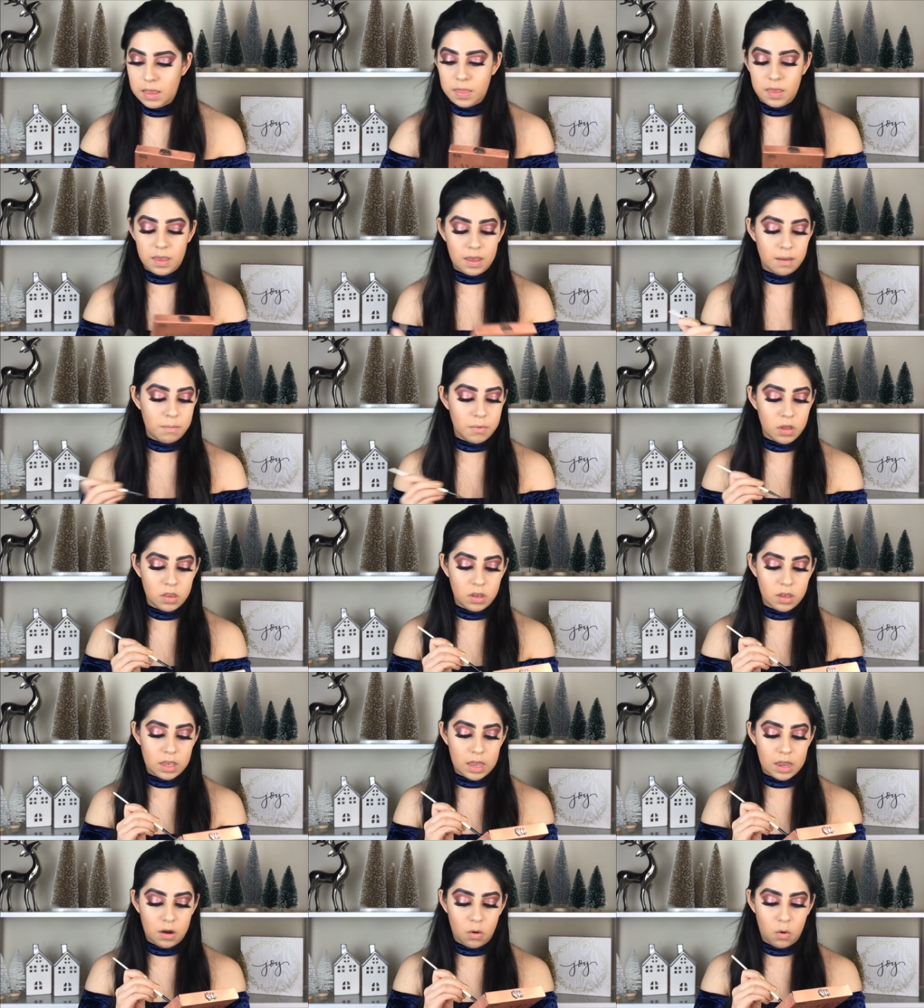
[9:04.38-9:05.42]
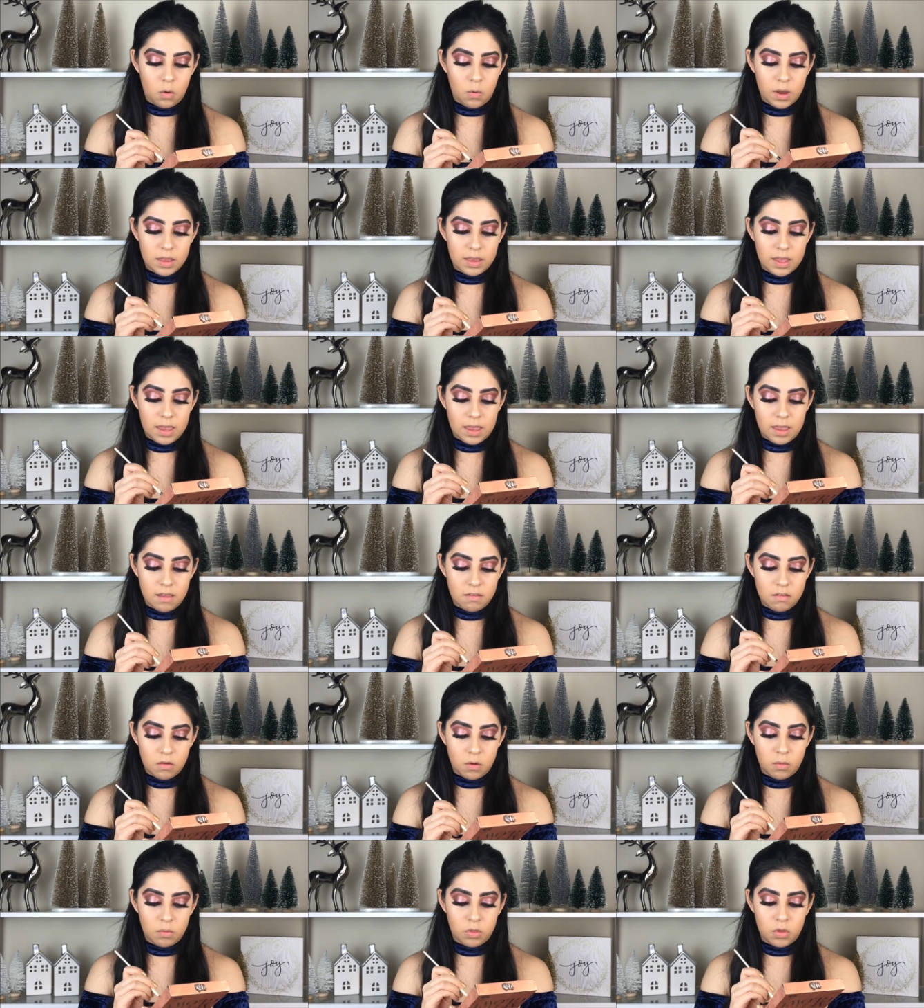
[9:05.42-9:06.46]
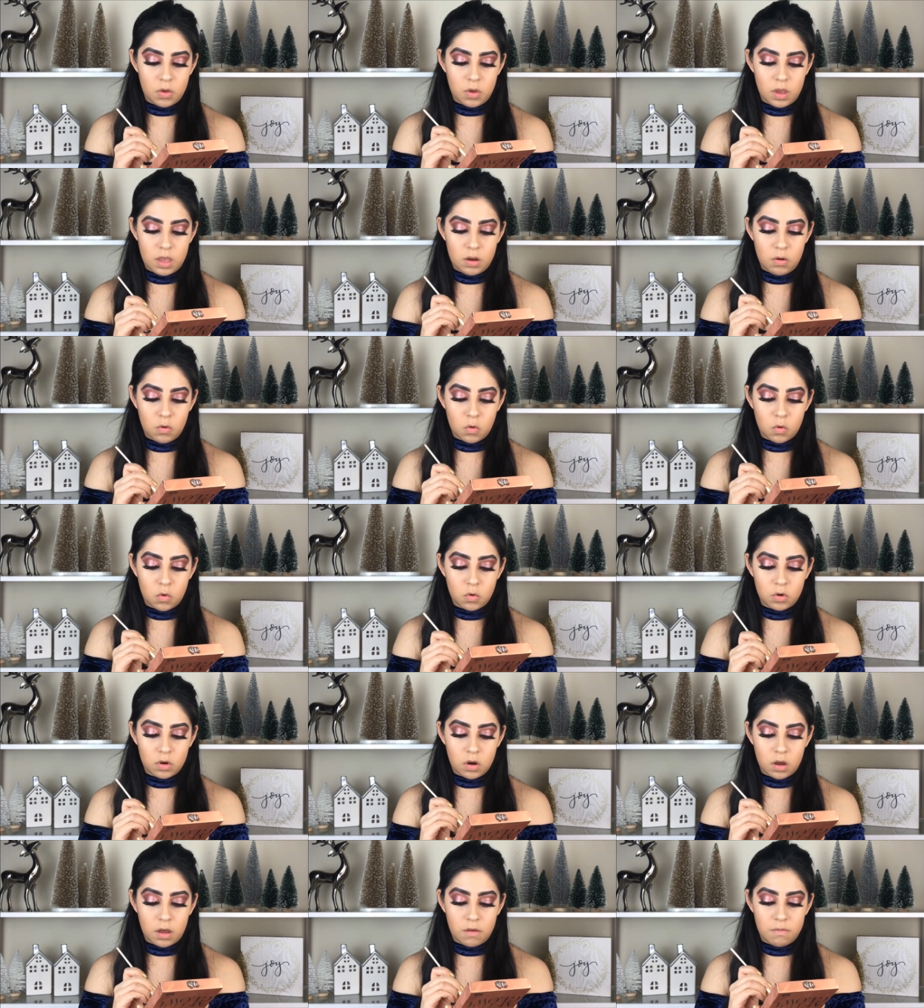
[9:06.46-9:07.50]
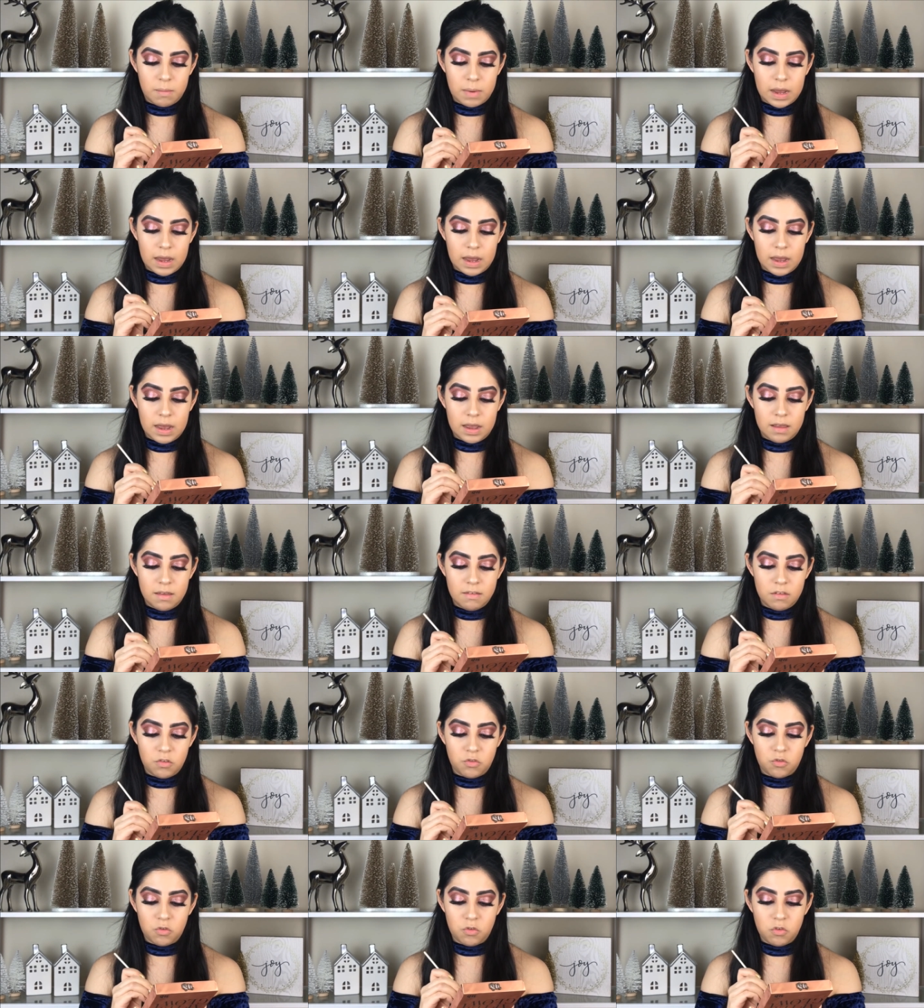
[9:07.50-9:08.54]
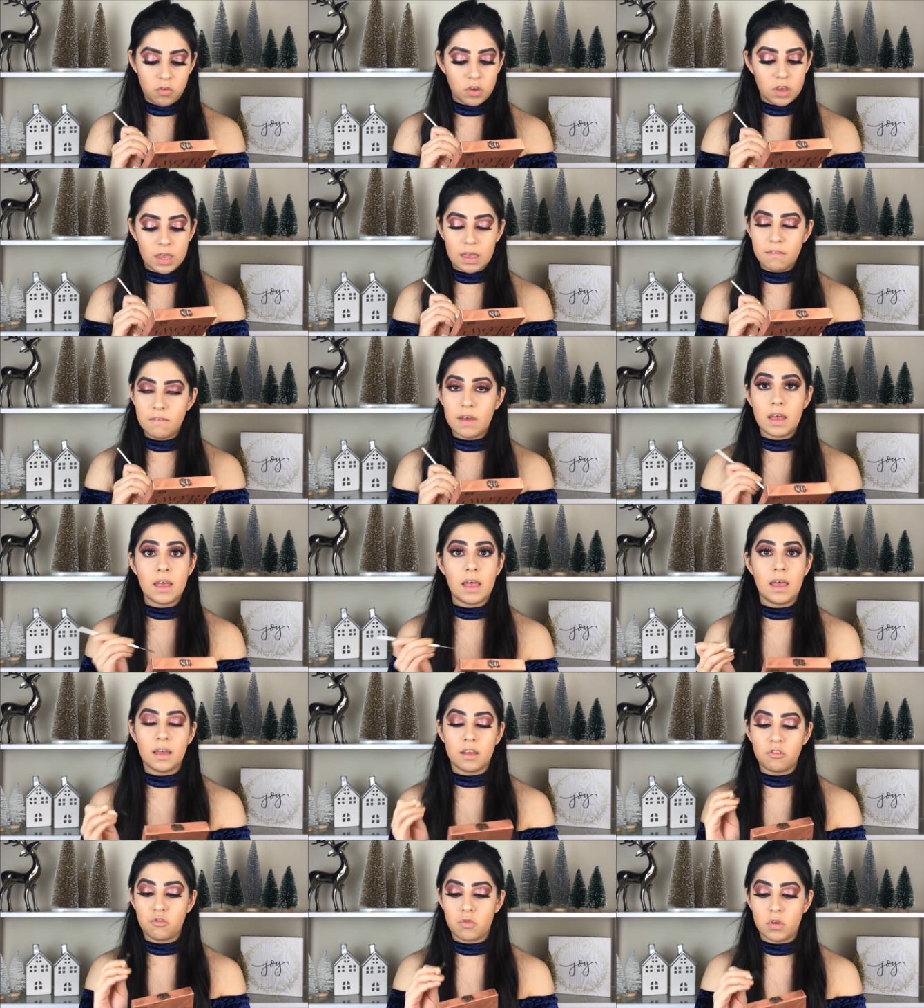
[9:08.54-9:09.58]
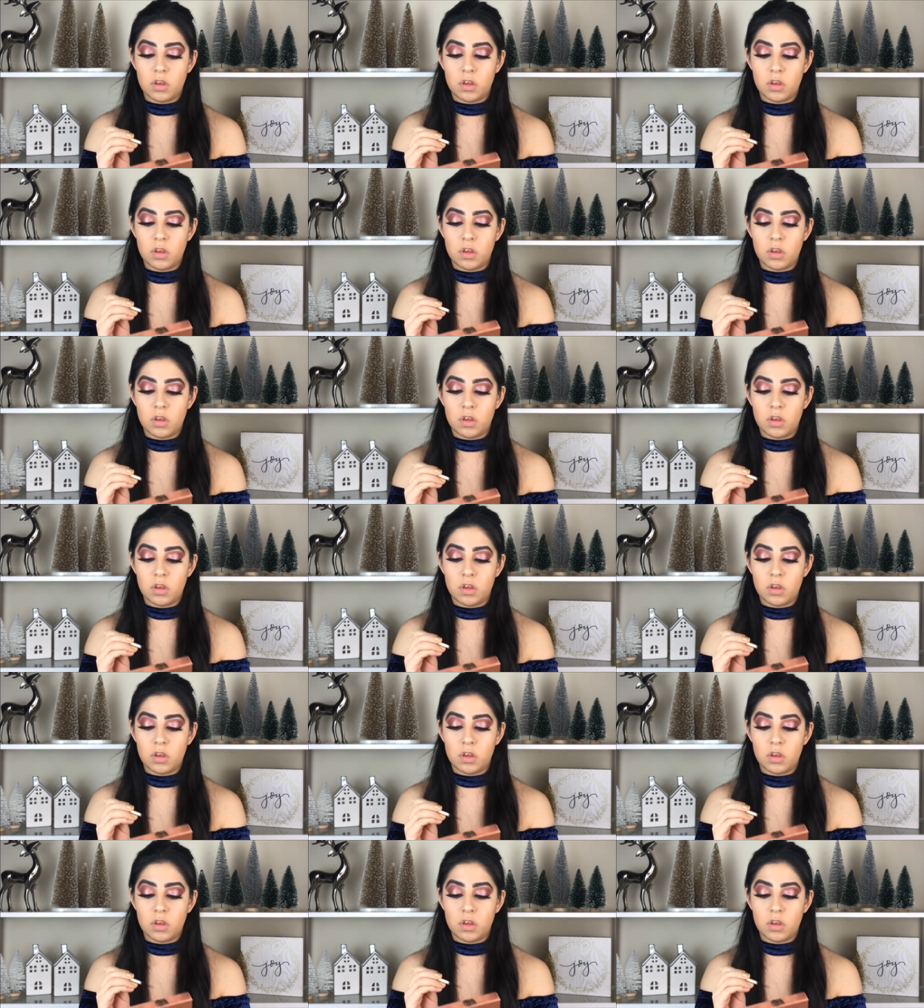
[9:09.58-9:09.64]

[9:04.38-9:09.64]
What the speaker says: I think I'm gonna get ONS on the inner corner of my eyes just to give an extra